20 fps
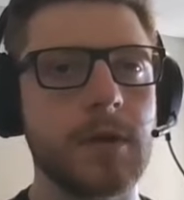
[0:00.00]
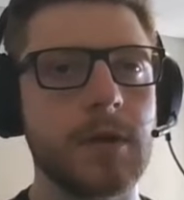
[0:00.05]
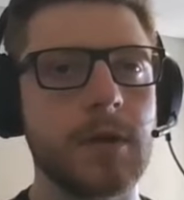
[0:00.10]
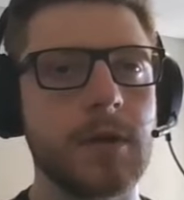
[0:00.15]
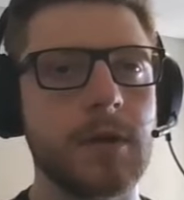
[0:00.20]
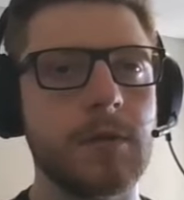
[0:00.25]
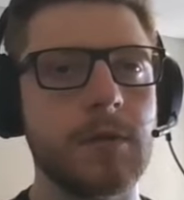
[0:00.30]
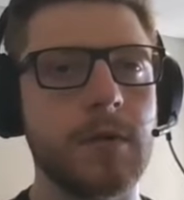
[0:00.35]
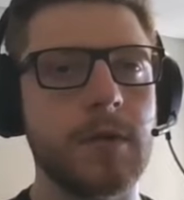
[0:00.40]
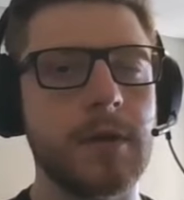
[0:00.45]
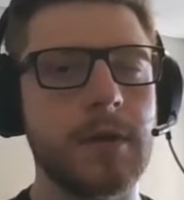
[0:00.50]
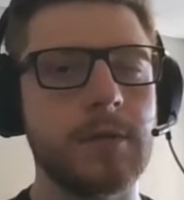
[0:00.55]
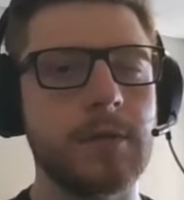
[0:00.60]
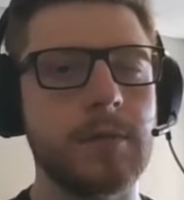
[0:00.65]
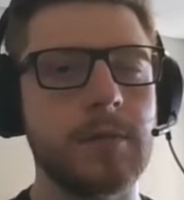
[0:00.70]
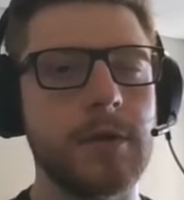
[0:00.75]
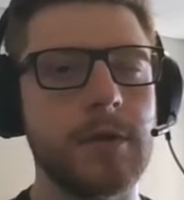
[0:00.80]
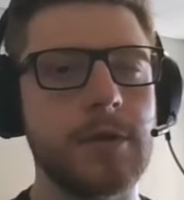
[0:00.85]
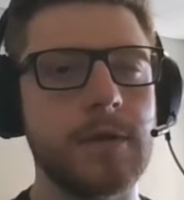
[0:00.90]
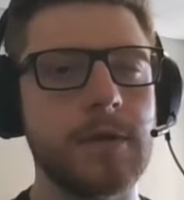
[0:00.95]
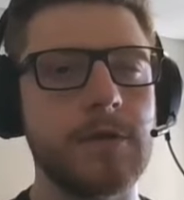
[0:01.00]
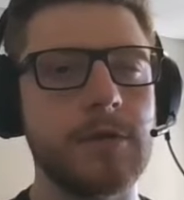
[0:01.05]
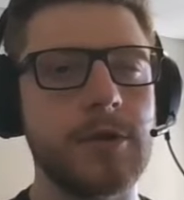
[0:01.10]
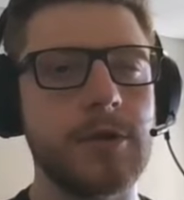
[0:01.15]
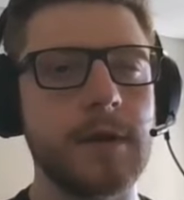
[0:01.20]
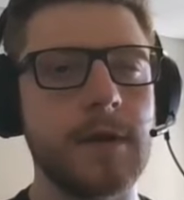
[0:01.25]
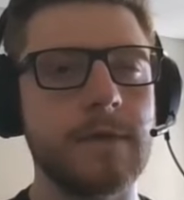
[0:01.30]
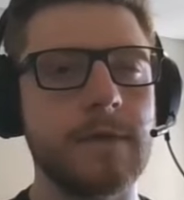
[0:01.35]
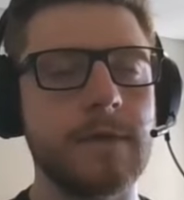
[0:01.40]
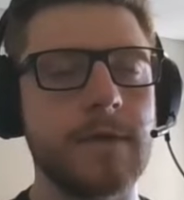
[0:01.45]
Or it could be just
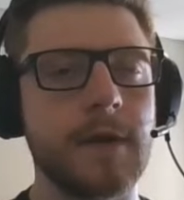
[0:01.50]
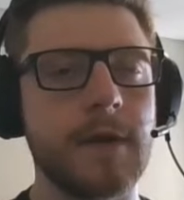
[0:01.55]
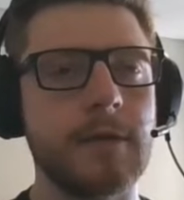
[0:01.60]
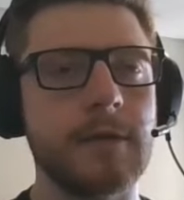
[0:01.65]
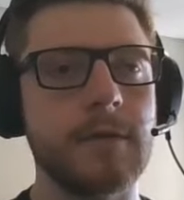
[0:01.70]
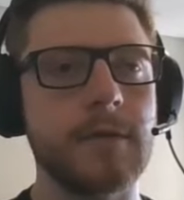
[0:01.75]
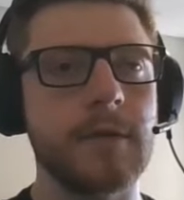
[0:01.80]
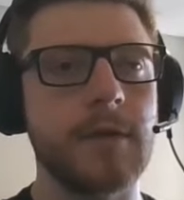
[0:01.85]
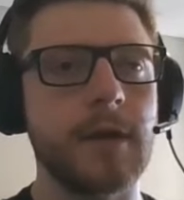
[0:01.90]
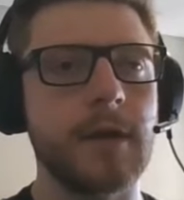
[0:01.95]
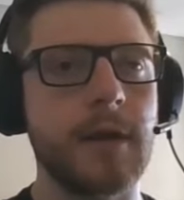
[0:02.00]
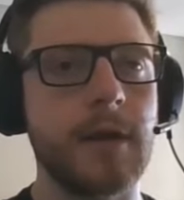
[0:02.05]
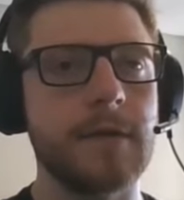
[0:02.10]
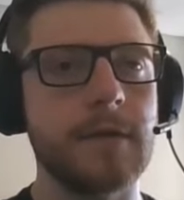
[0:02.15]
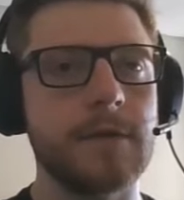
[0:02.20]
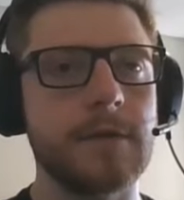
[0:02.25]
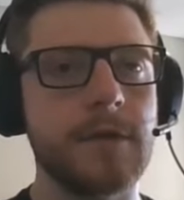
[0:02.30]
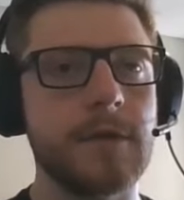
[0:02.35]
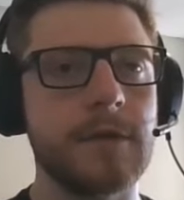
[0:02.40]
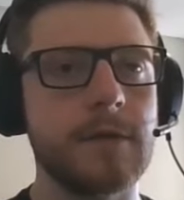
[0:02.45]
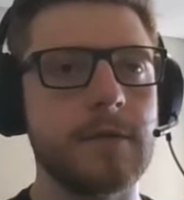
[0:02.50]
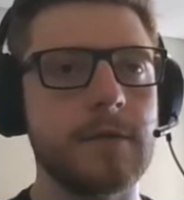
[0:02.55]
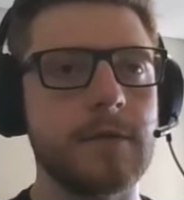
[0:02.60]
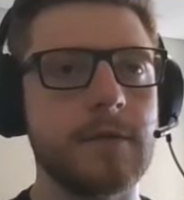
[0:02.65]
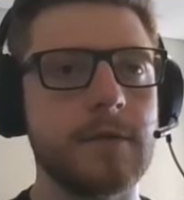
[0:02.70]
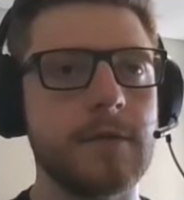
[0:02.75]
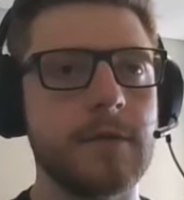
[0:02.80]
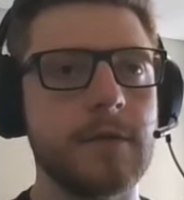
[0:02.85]
change set. Okay, let's just